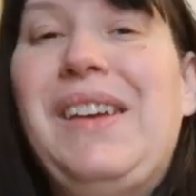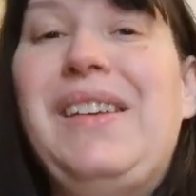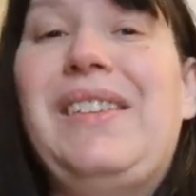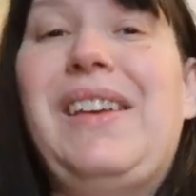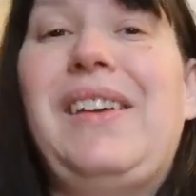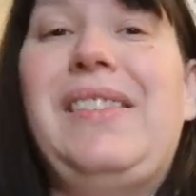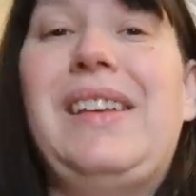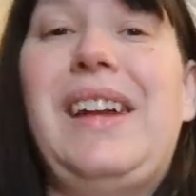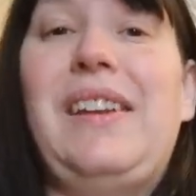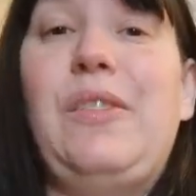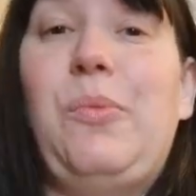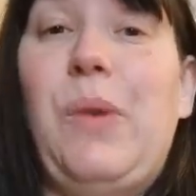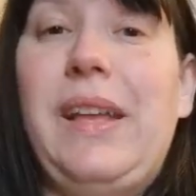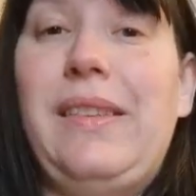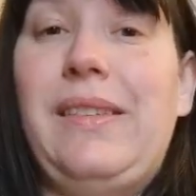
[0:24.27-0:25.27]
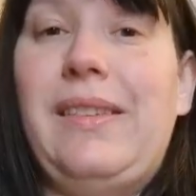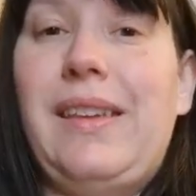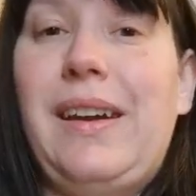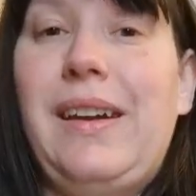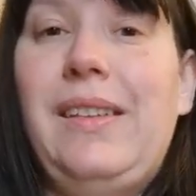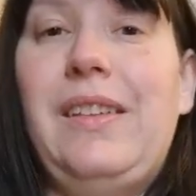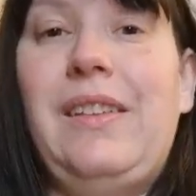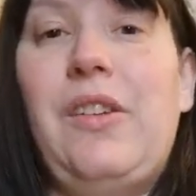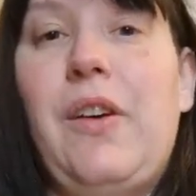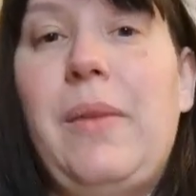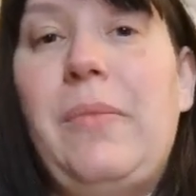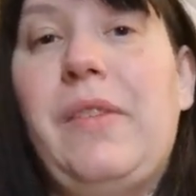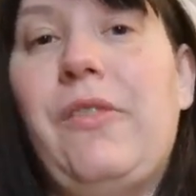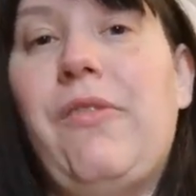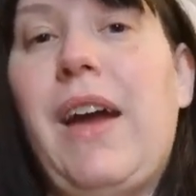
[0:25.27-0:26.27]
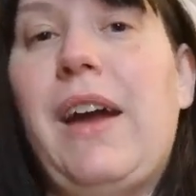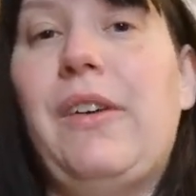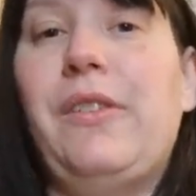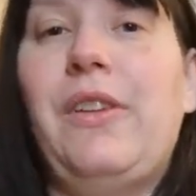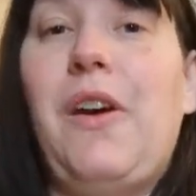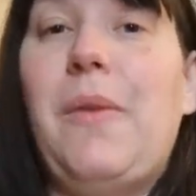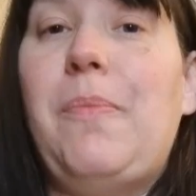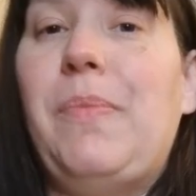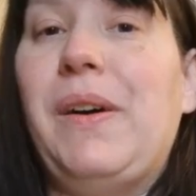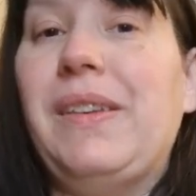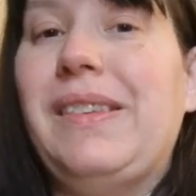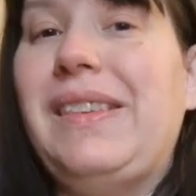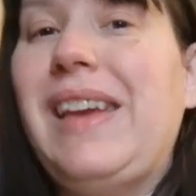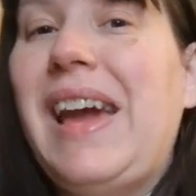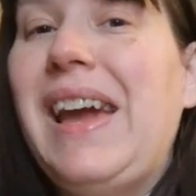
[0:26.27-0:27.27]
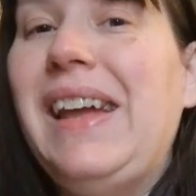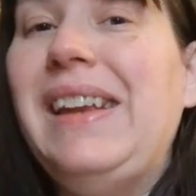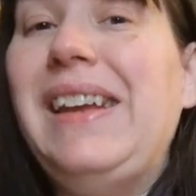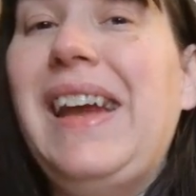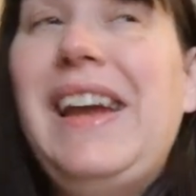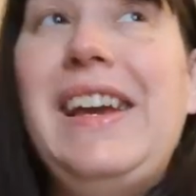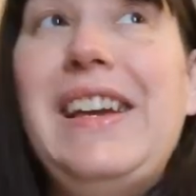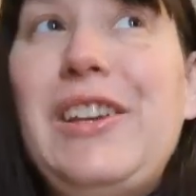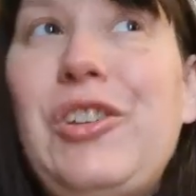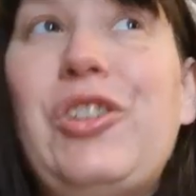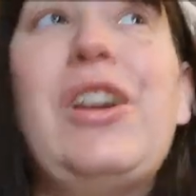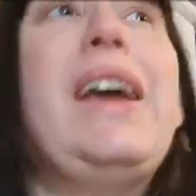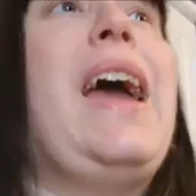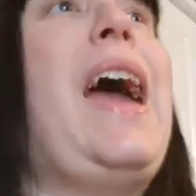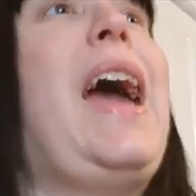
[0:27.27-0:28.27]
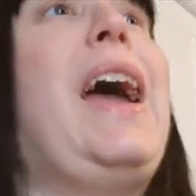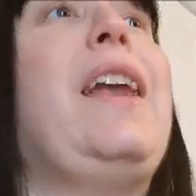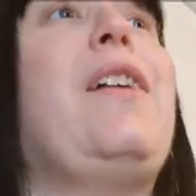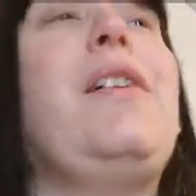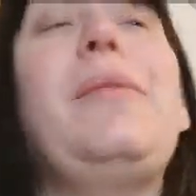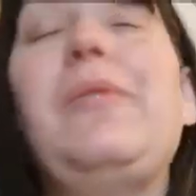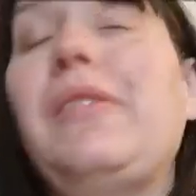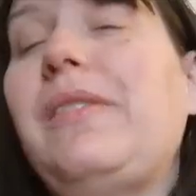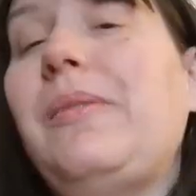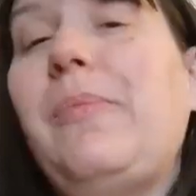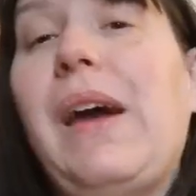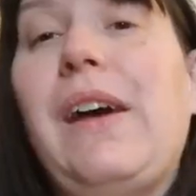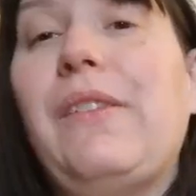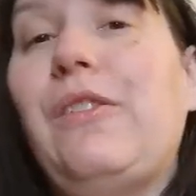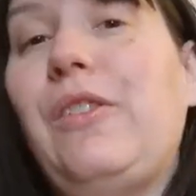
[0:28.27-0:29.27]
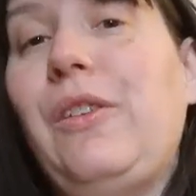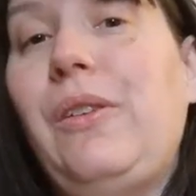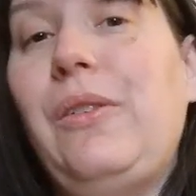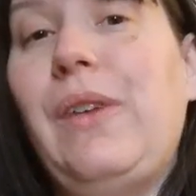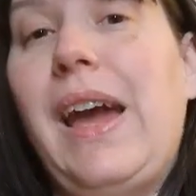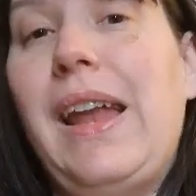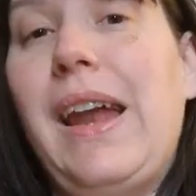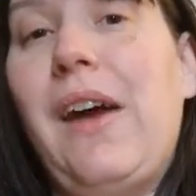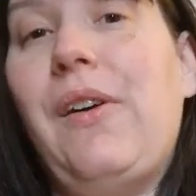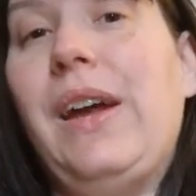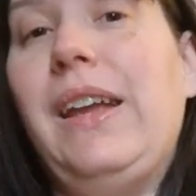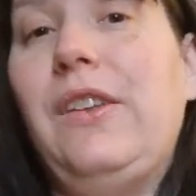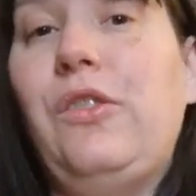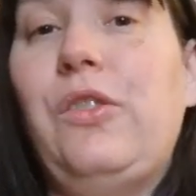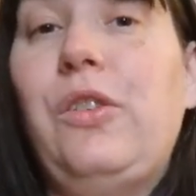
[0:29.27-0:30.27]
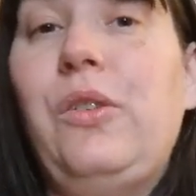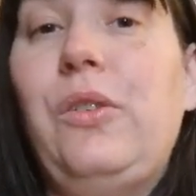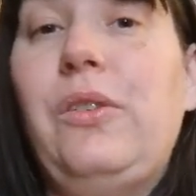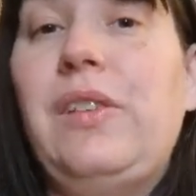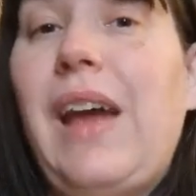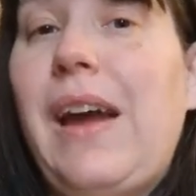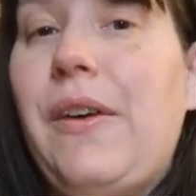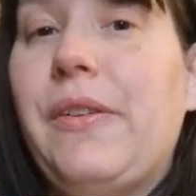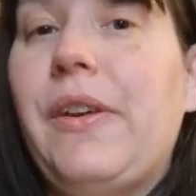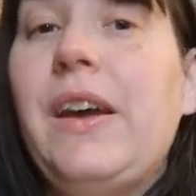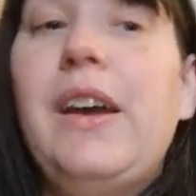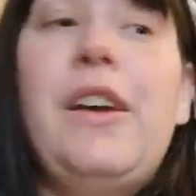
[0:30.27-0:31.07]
So today's Wednesday, the time is around half past 10-ish and I'm just about to head out into town.